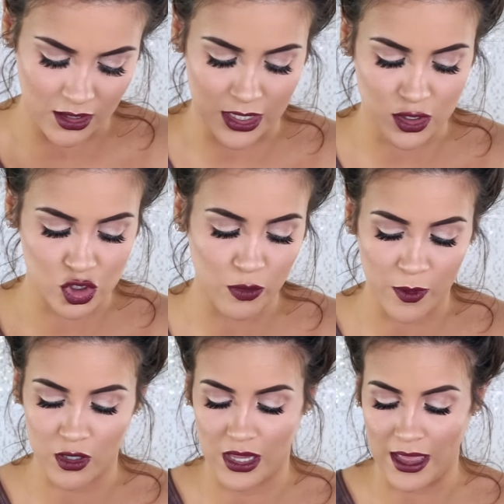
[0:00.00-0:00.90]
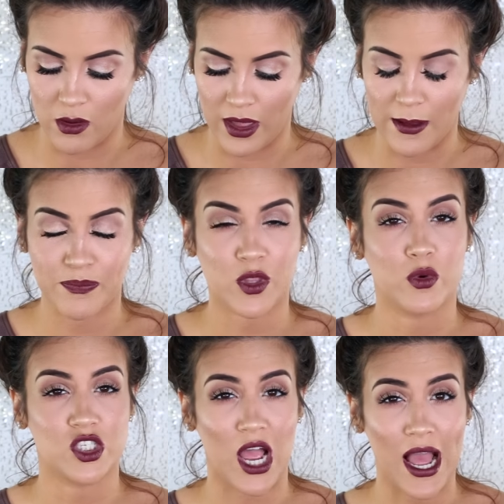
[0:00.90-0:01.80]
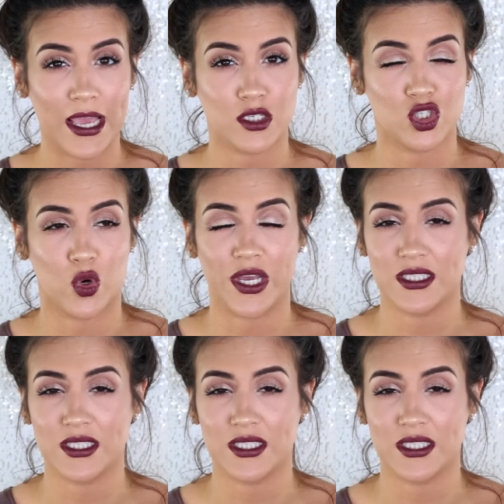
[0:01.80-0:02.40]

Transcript: like super lightweight, which I enjoy.